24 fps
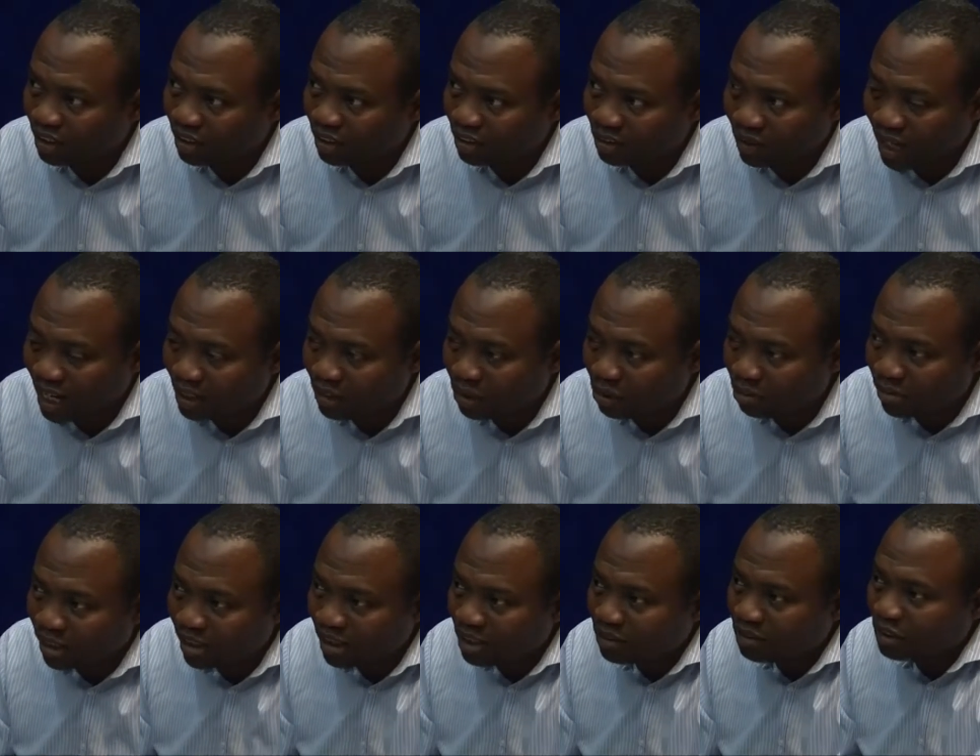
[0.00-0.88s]
So I don't
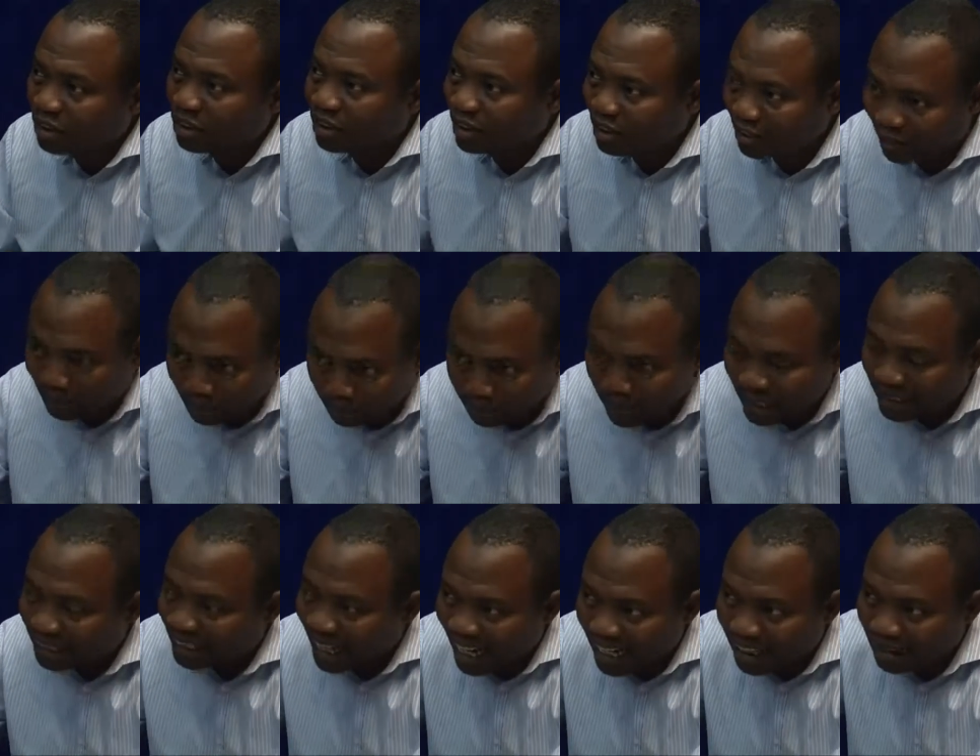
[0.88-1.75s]
believe it's
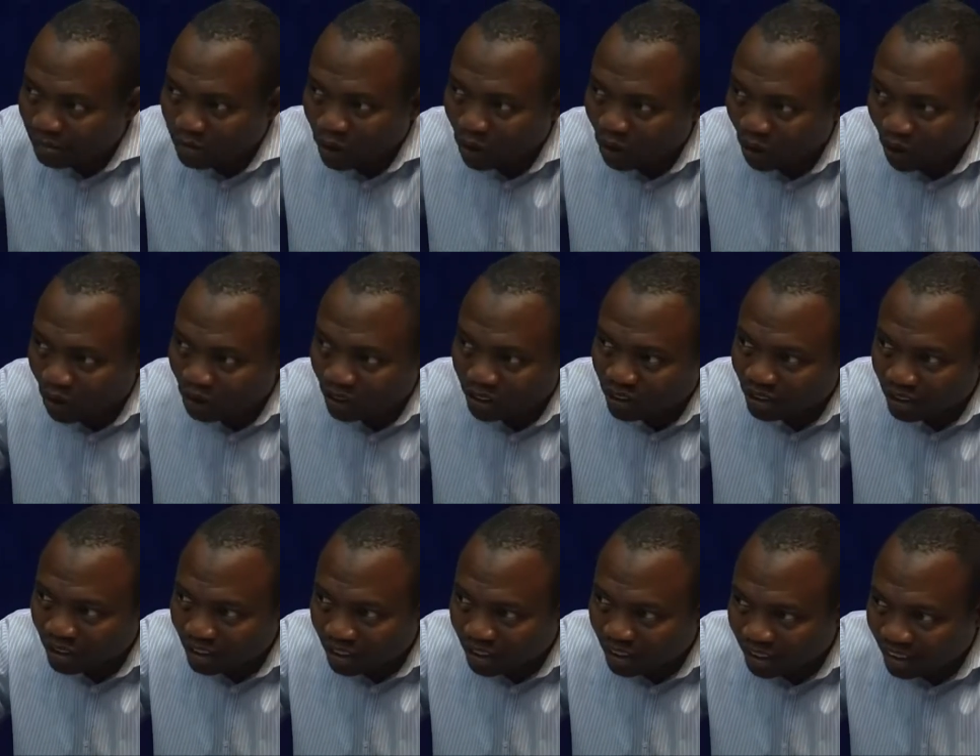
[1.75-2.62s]
basically because
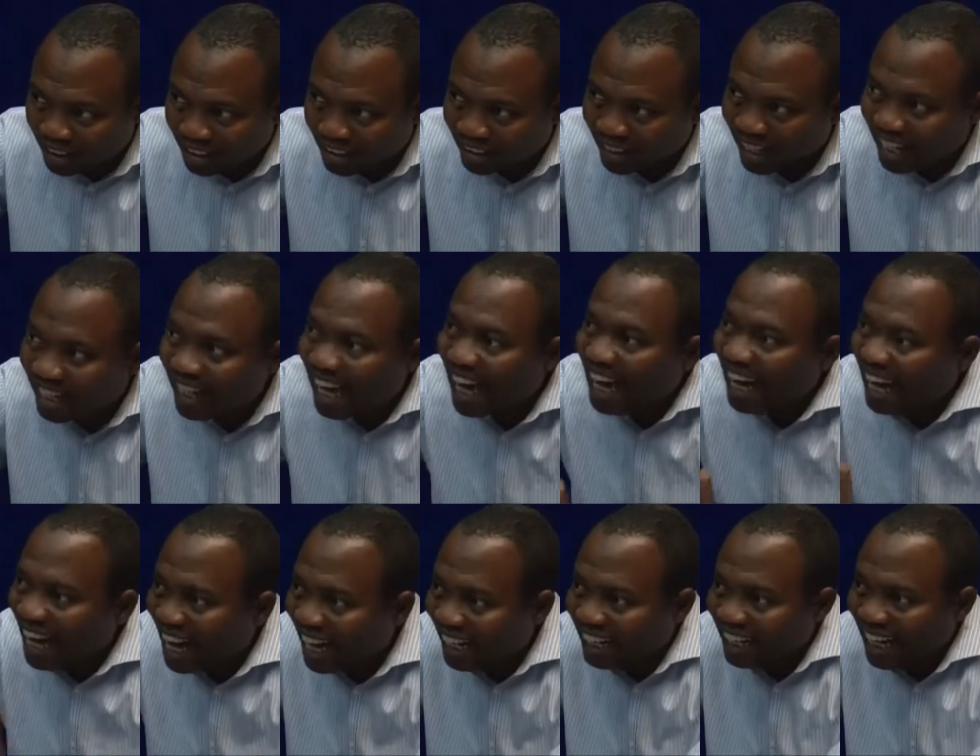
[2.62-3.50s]
Christian
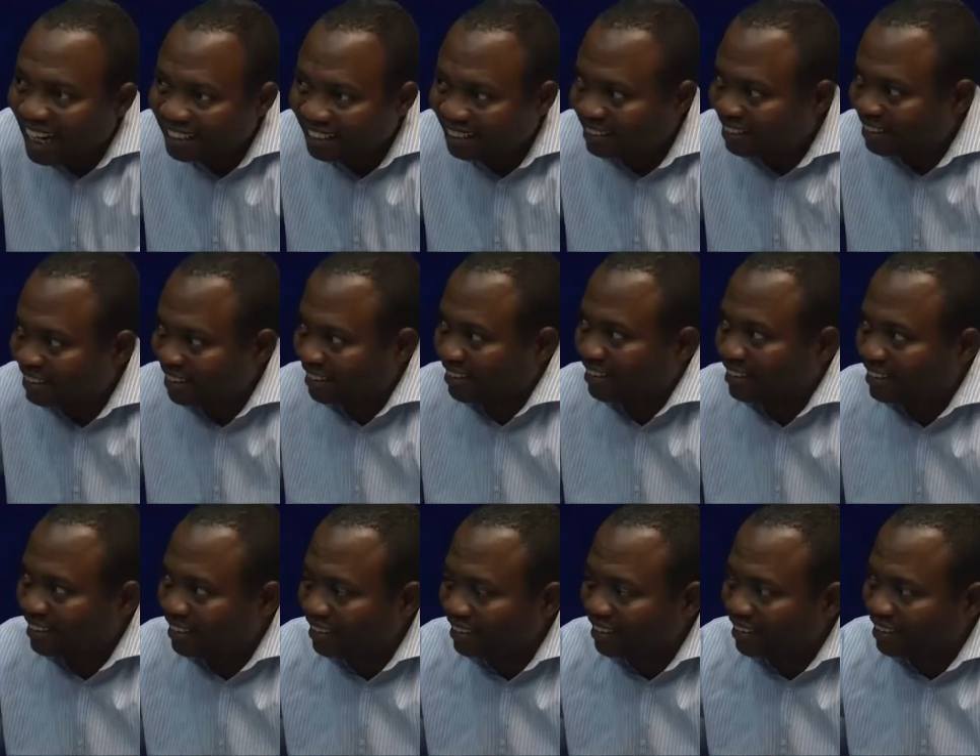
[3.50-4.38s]
Lagarde has
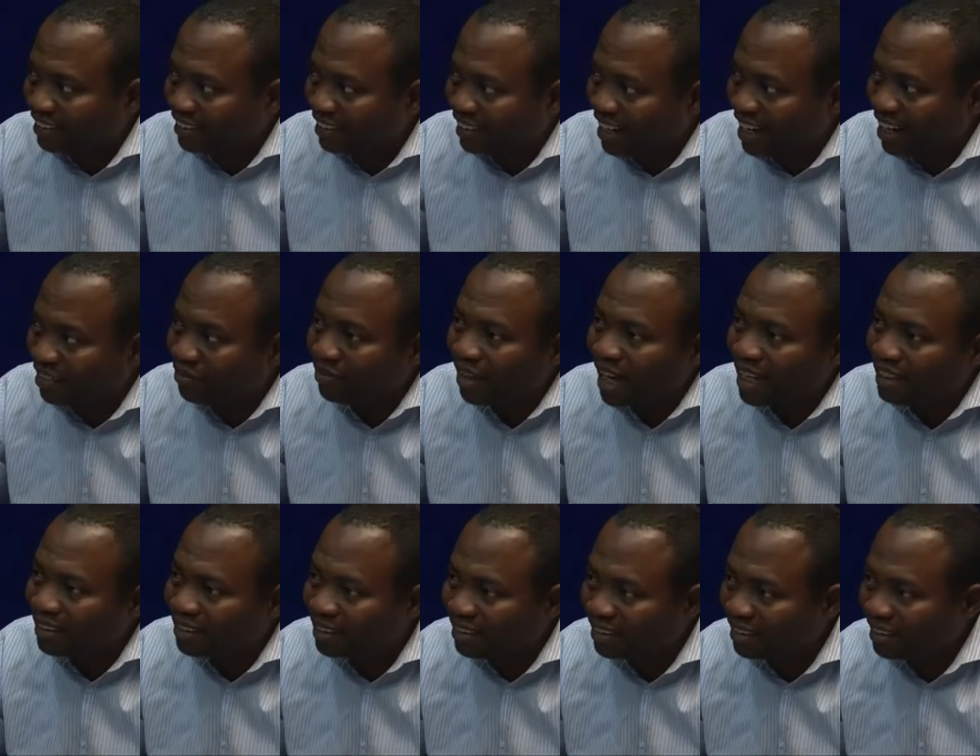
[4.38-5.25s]

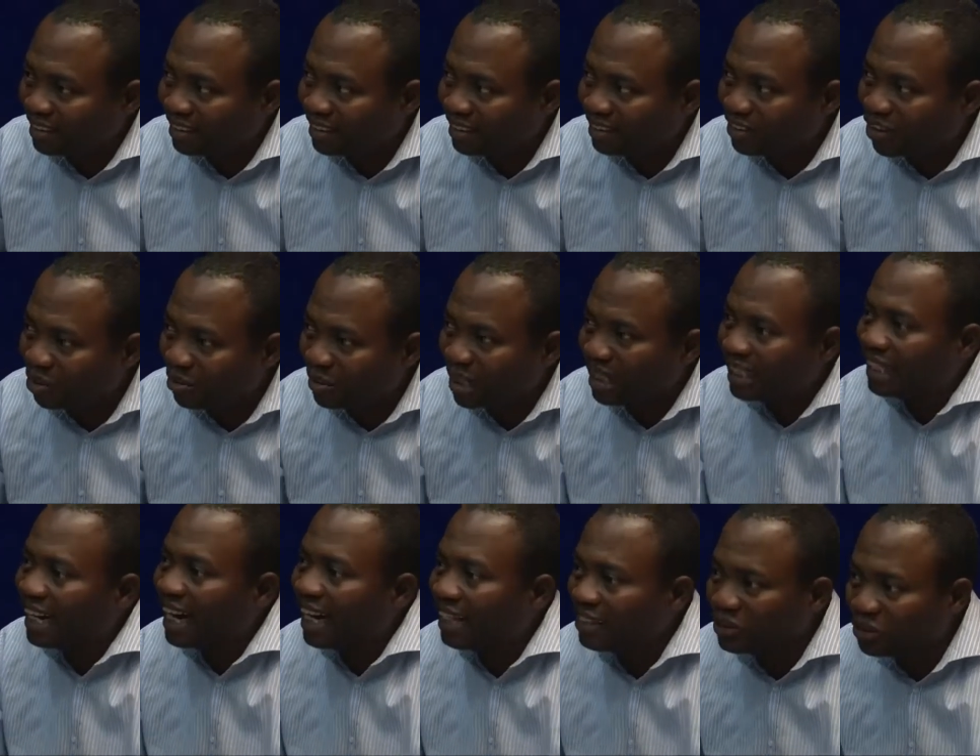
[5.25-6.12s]
advised the government
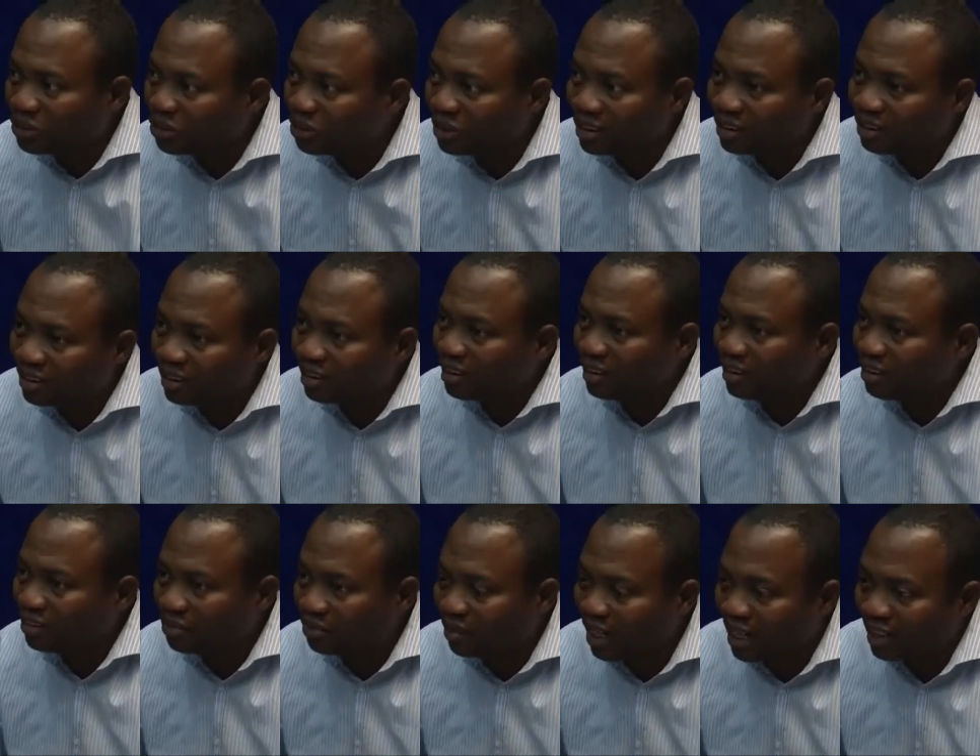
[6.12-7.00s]
that it should increase
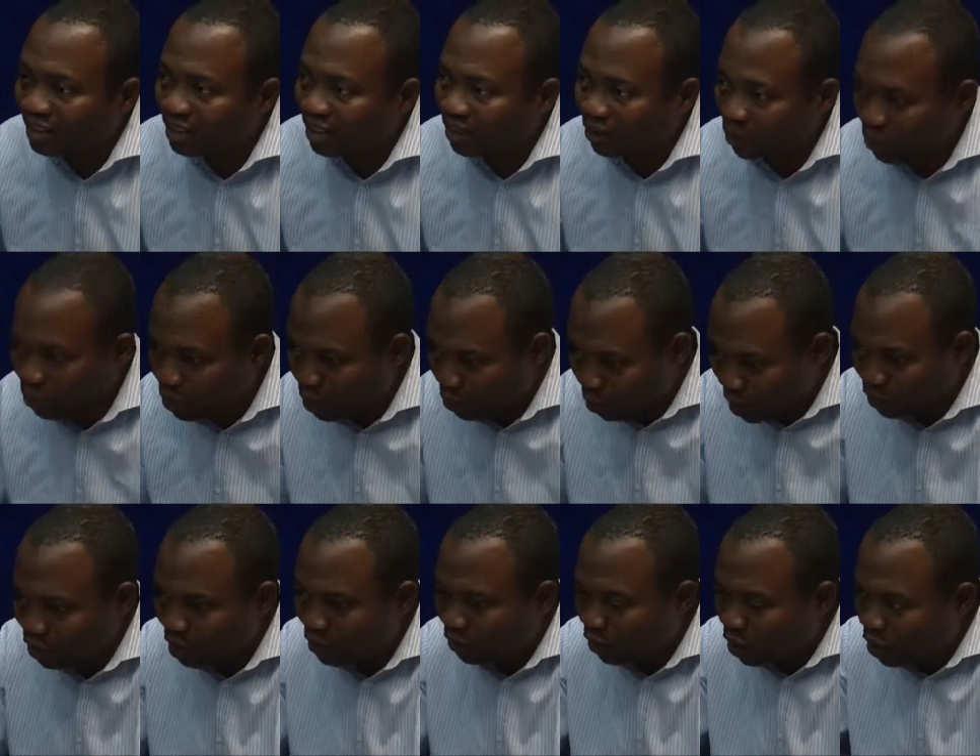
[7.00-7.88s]
its VAT. Look,
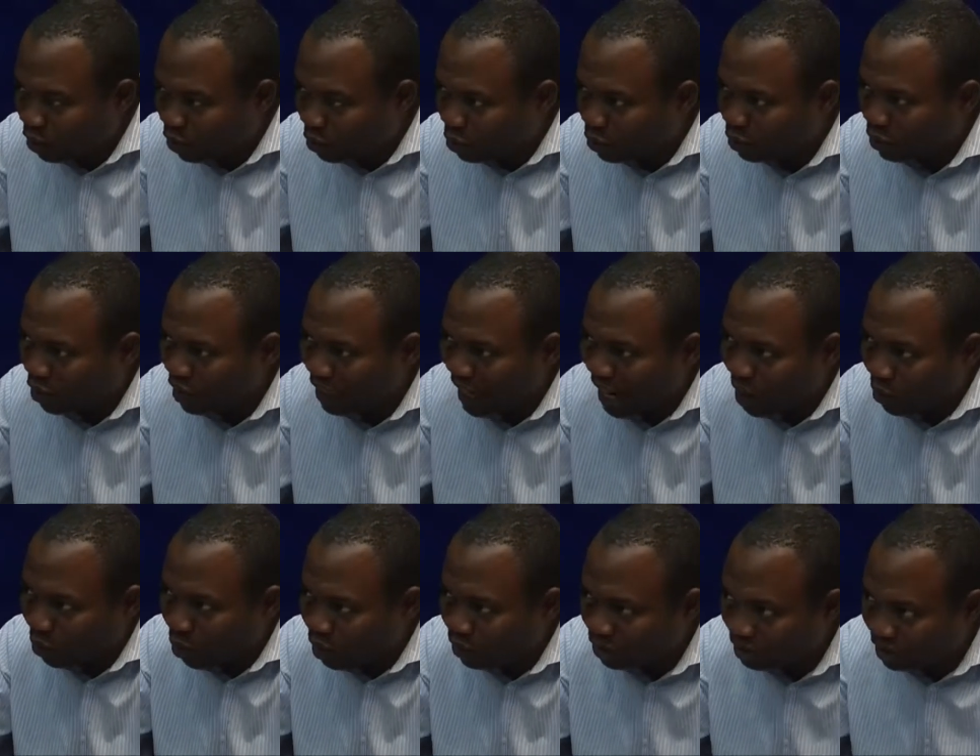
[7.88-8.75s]
what of all those other
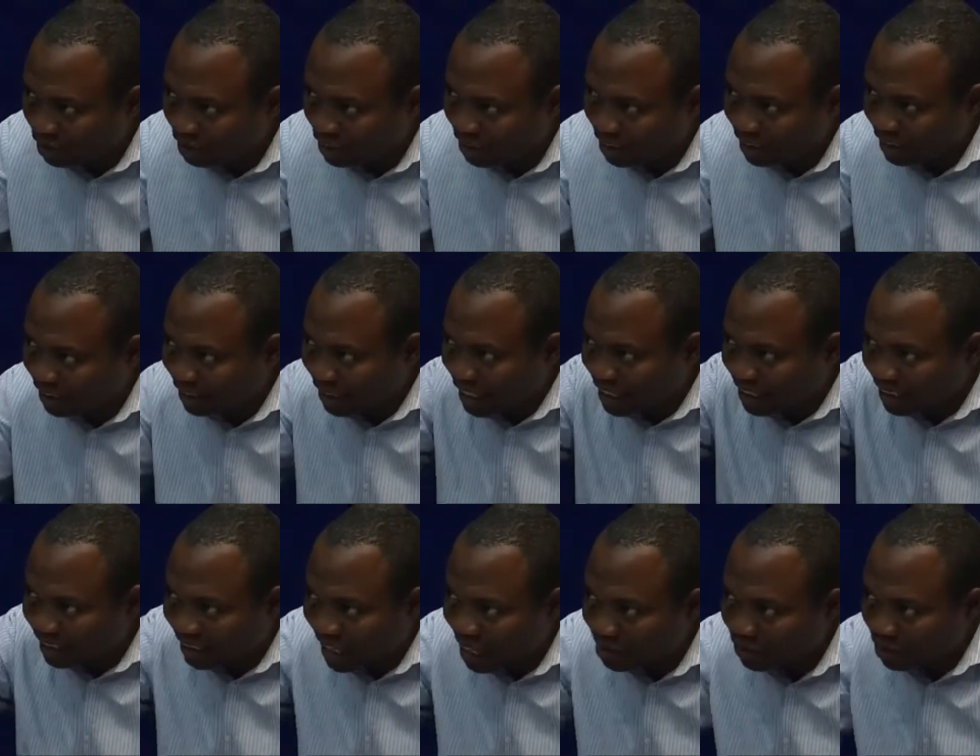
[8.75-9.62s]
ones, these
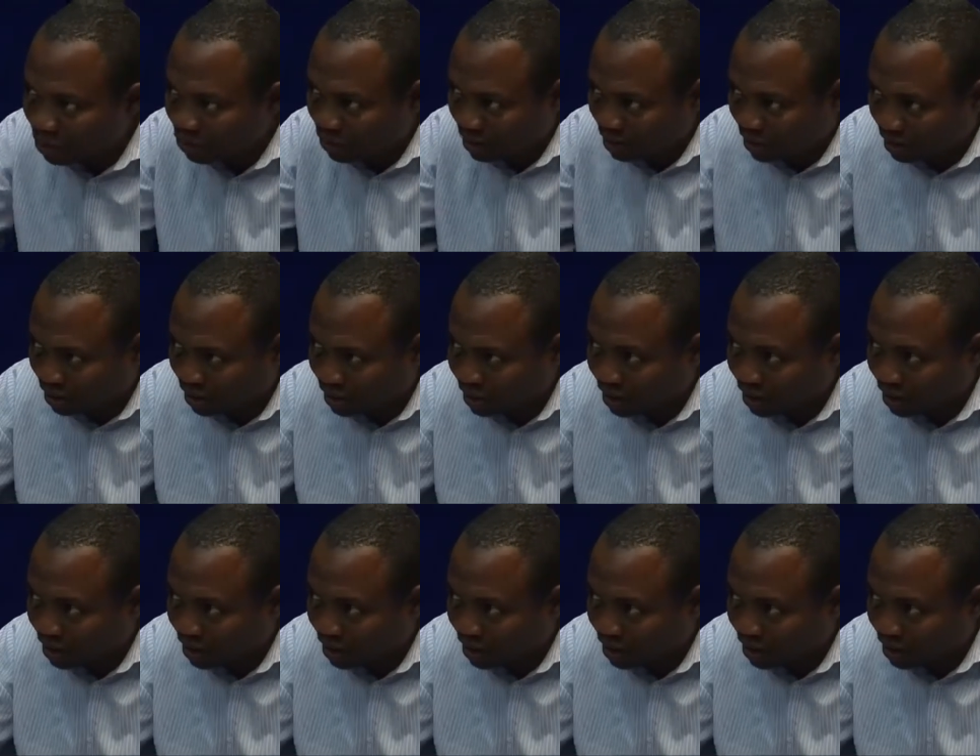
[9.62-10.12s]
stamp duties?